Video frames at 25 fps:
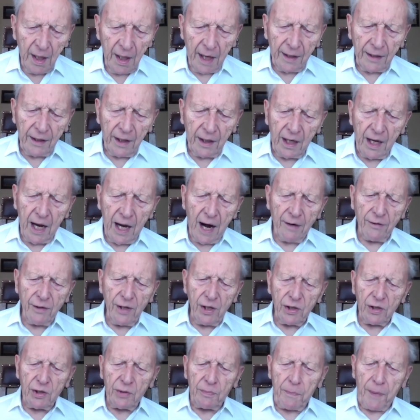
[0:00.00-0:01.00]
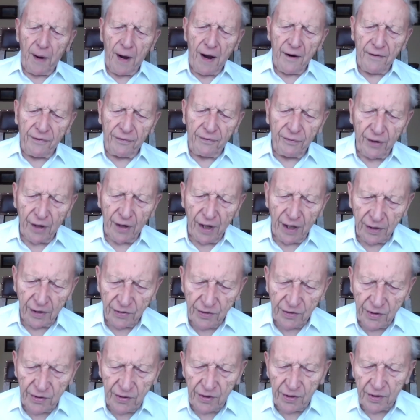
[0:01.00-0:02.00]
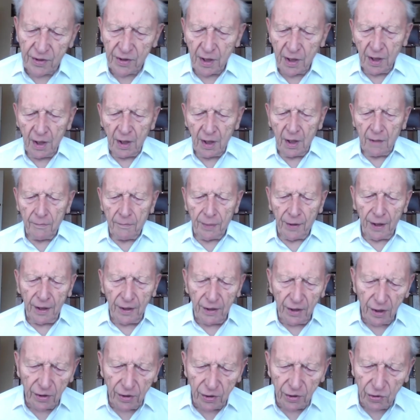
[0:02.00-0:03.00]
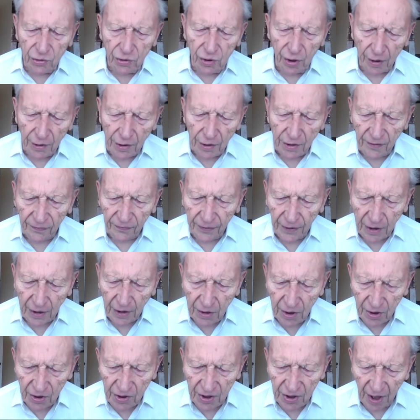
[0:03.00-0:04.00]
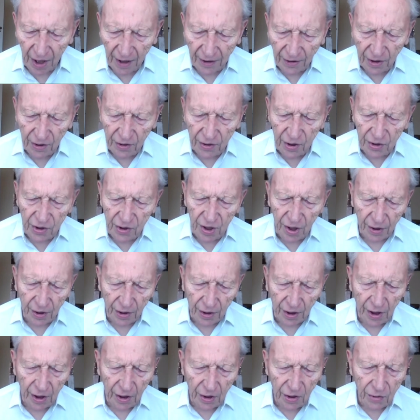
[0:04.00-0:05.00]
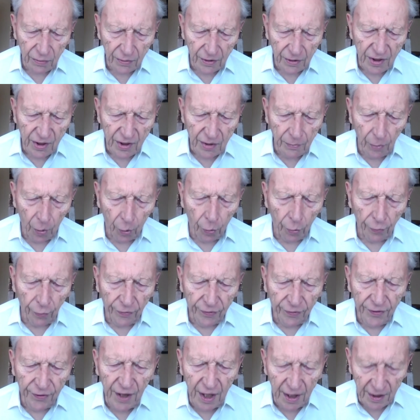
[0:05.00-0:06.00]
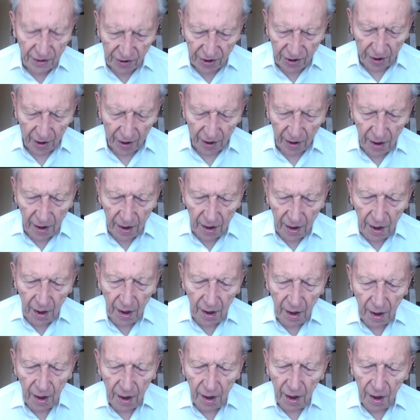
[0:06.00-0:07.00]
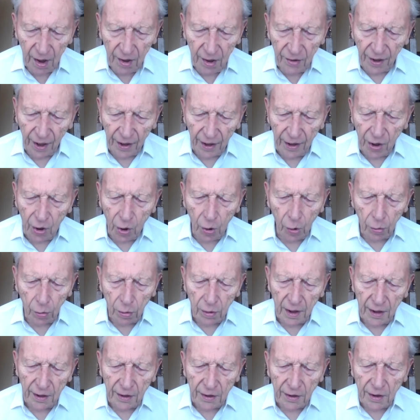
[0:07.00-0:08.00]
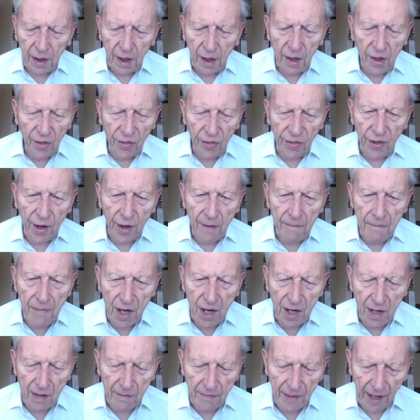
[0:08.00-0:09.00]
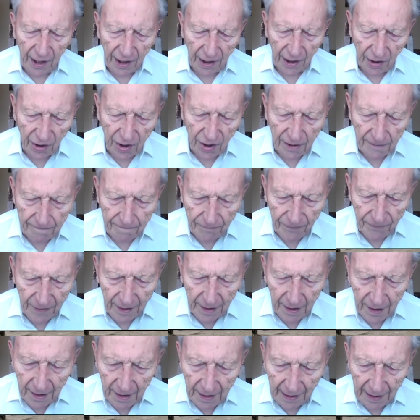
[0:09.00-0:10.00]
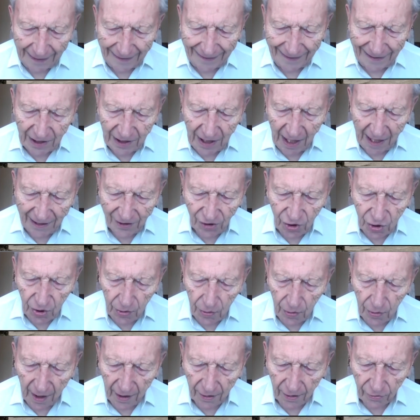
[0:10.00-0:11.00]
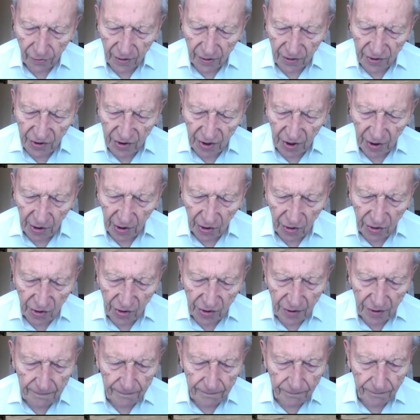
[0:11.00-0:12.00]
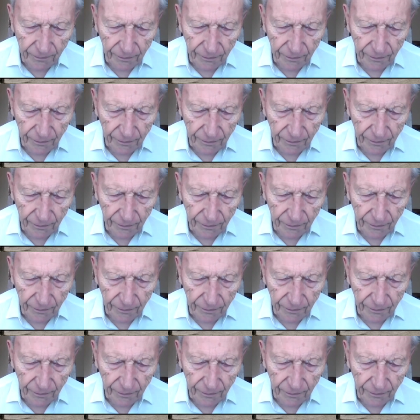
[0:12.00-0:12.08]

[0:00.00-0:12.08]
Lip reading: And encouraged by friends, Bernard and Josephine decided to turn it into a small theatre. They called it The Mermaid, and it had 200 seats.